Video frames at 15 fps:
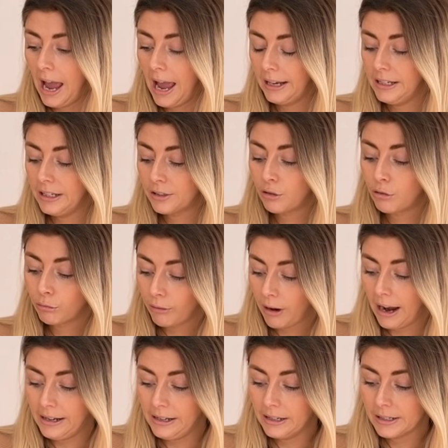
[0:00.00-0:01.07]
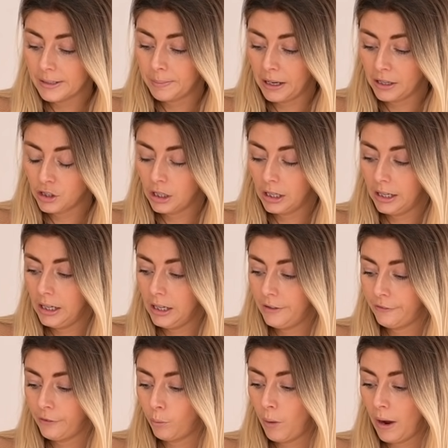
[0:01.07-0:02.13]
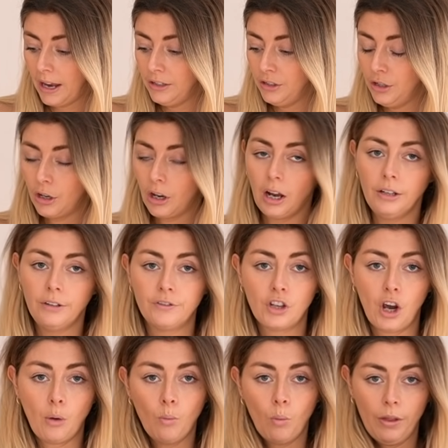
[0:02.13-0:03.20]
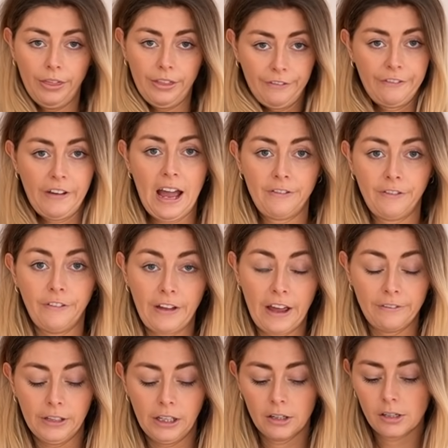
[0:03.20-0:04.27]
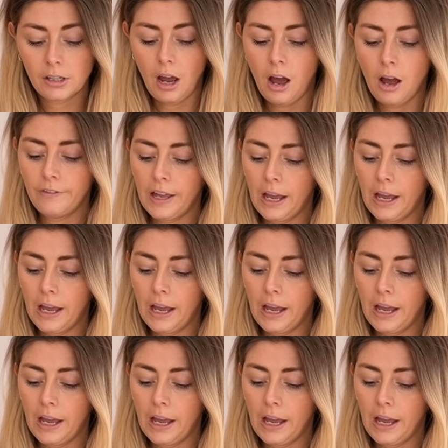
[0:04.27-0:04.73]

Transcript: and it's great, especially for when you kind of don't want the faff of having a scarf.